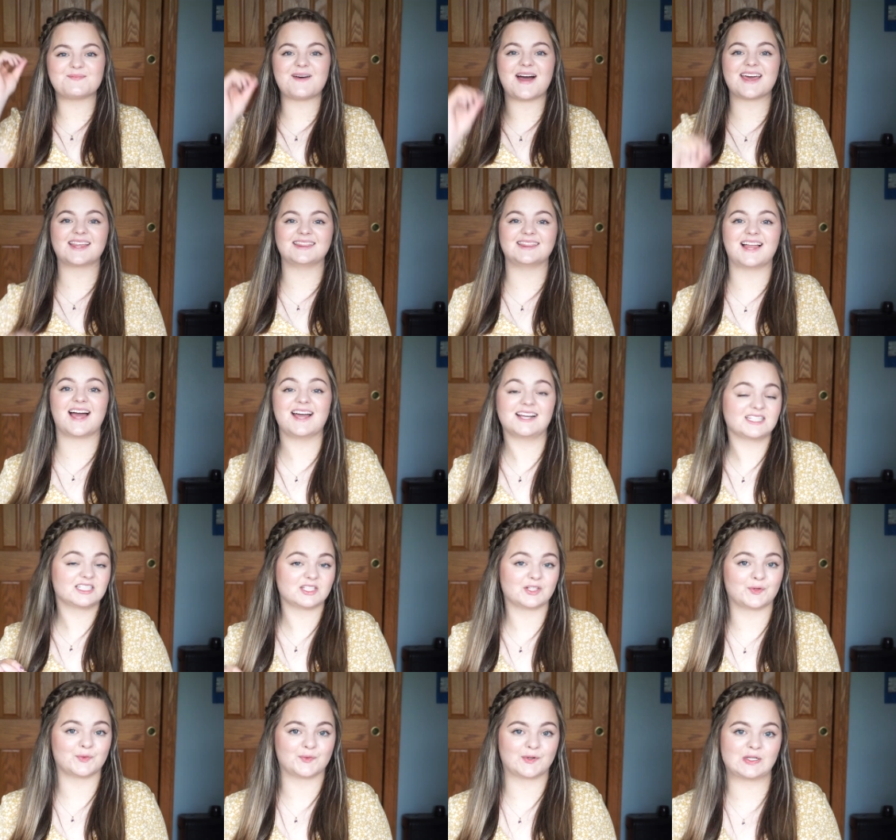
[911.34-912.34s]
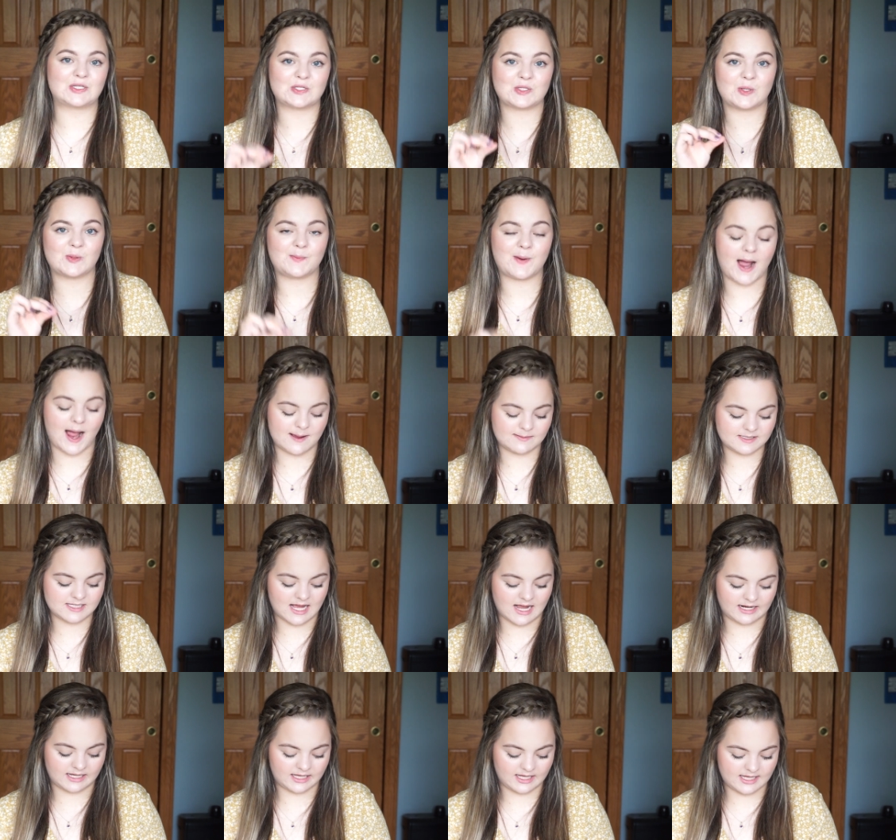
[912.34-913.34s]
my last original pop
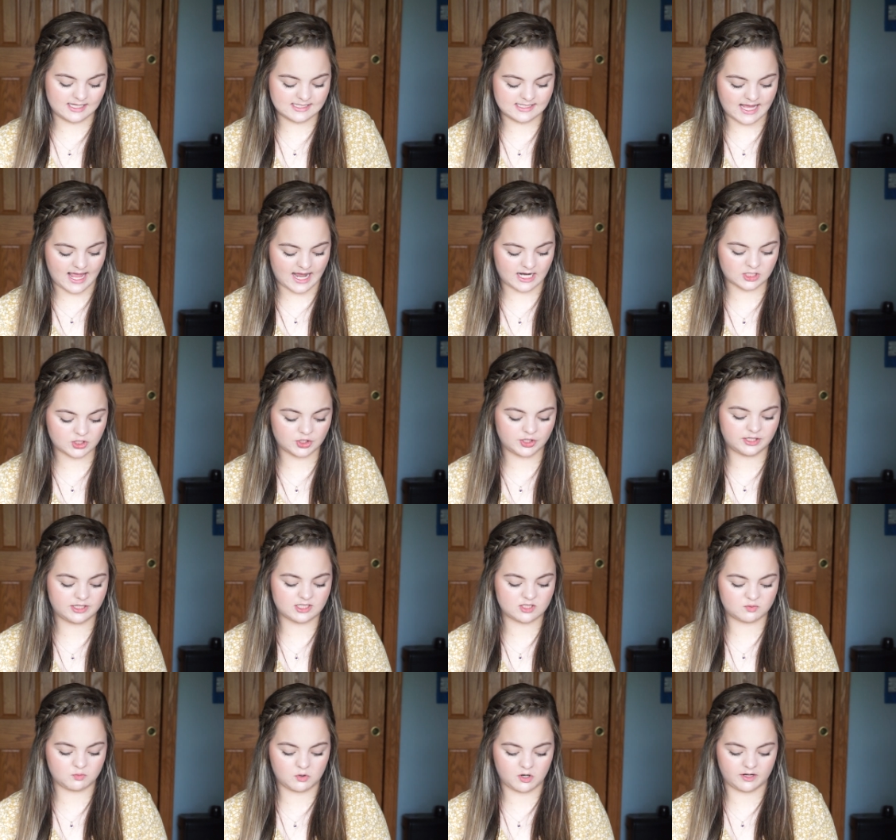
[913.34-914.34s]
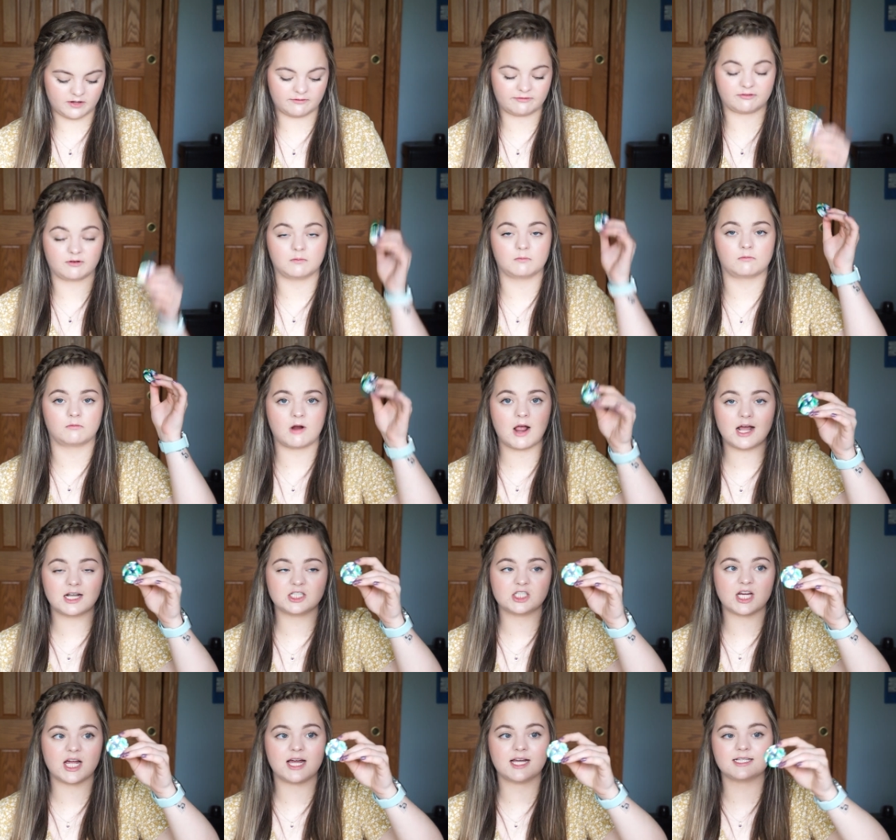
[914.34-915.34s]
socket is actually this one from
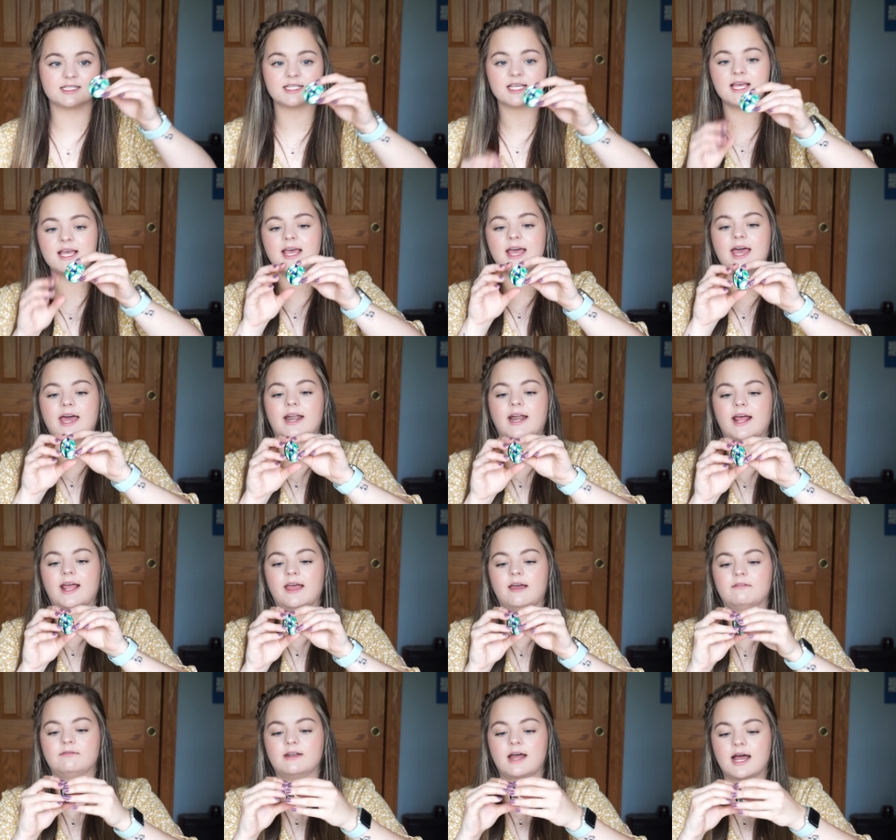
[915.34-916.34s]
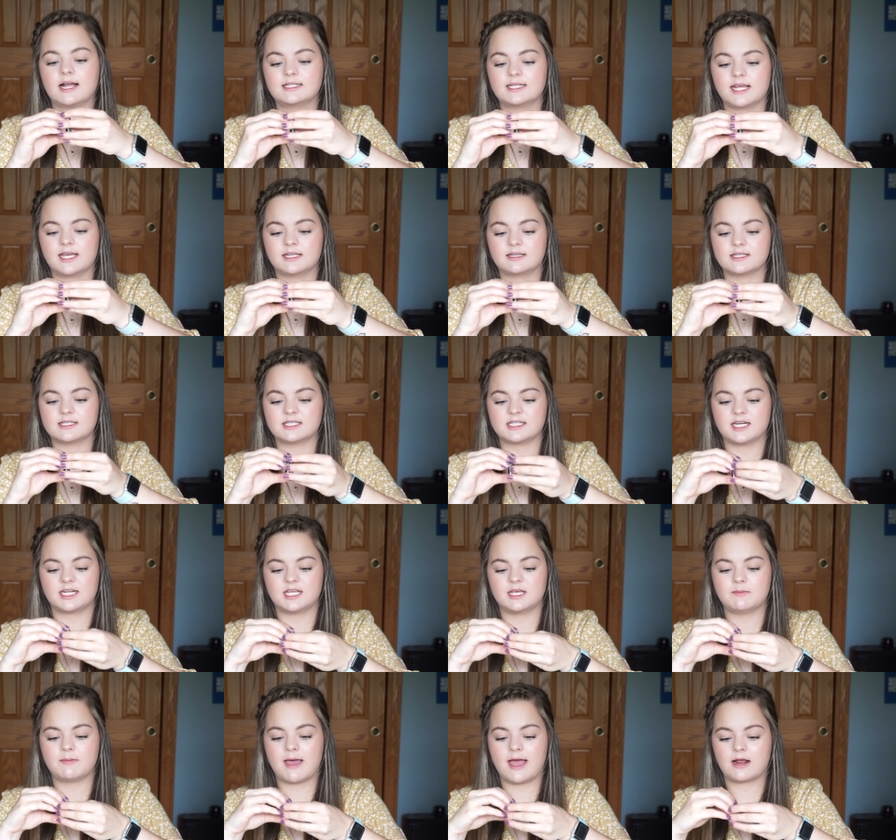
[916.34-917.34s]
Ron John's, and I have not taken the
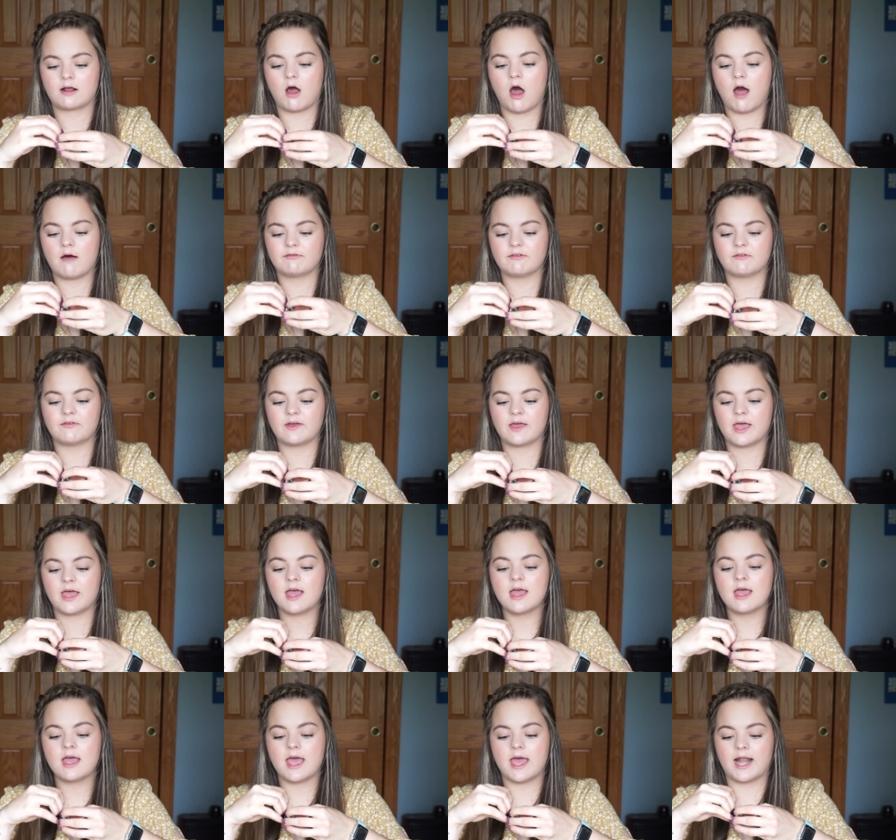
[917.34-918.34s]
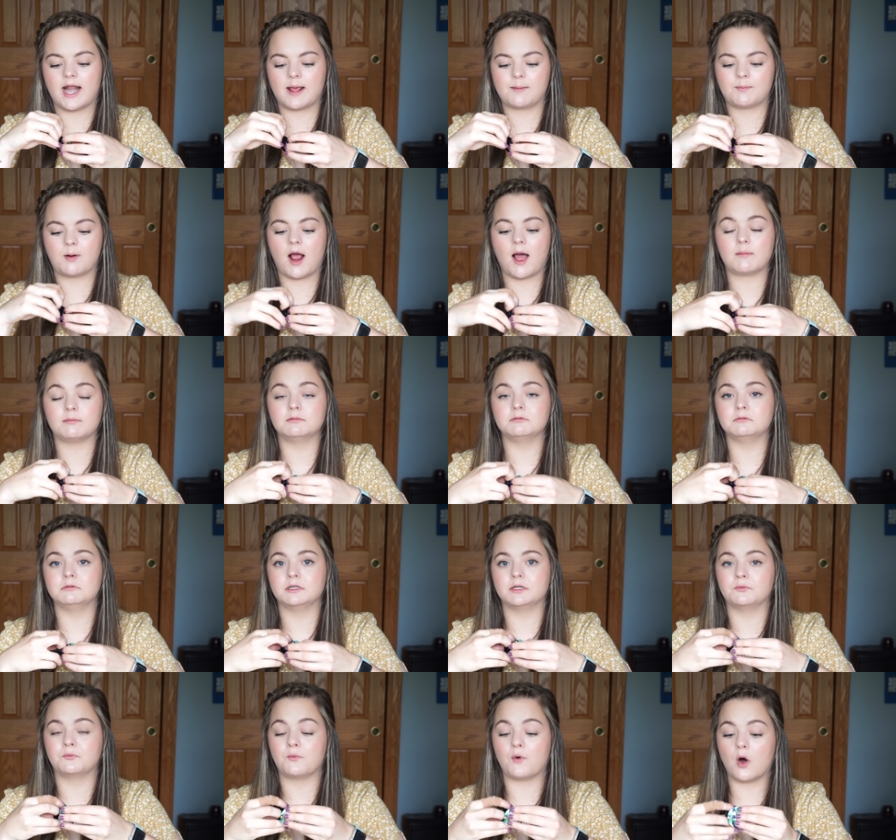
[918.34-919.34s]
sticky back off of it, and I
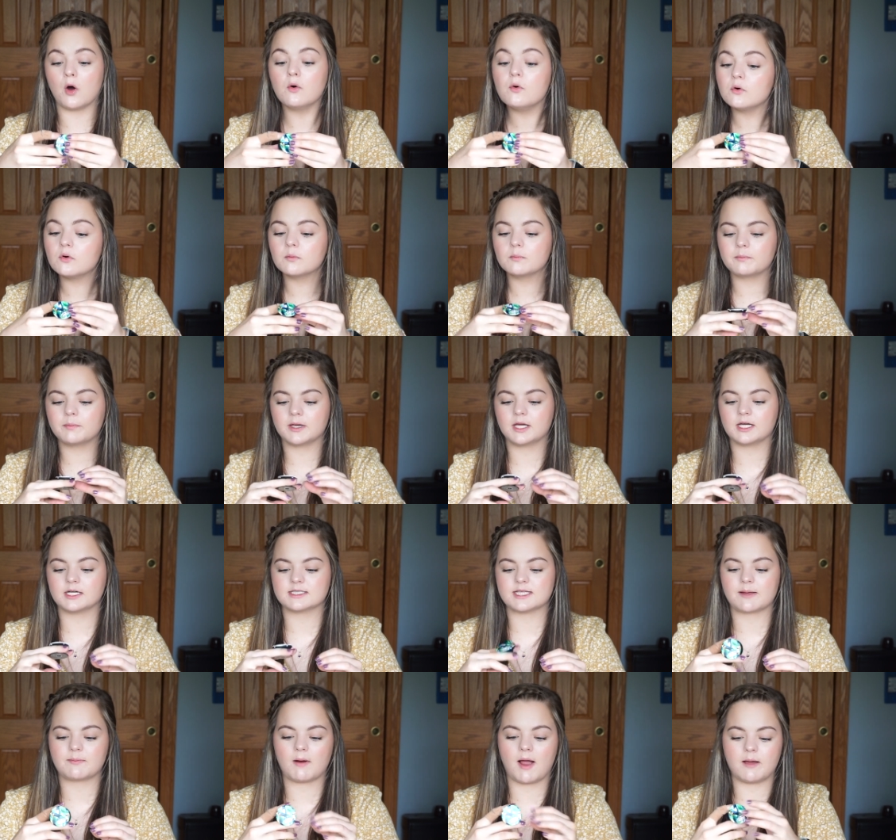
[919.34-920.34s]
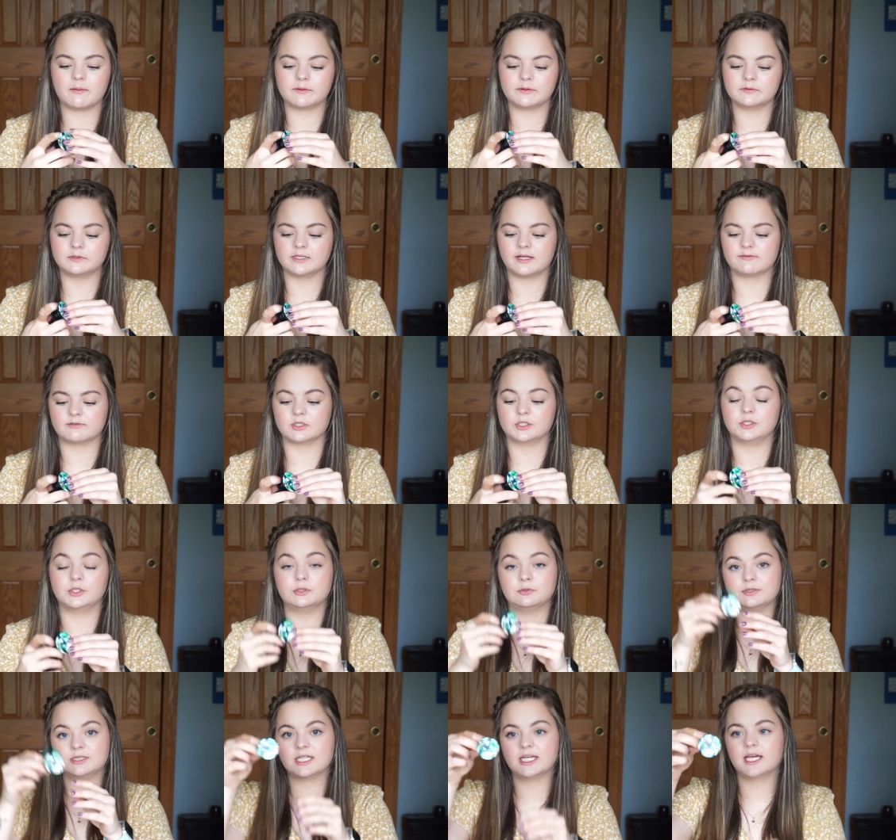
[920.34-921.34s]
probably won't because I probably will never
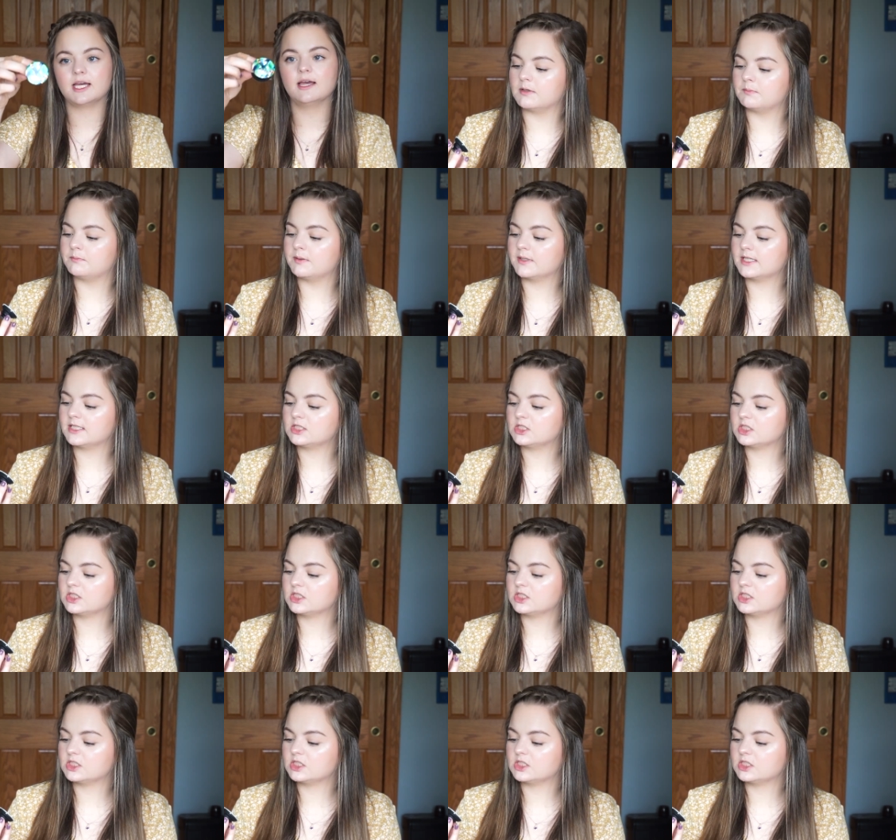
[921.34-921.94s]
use it, but it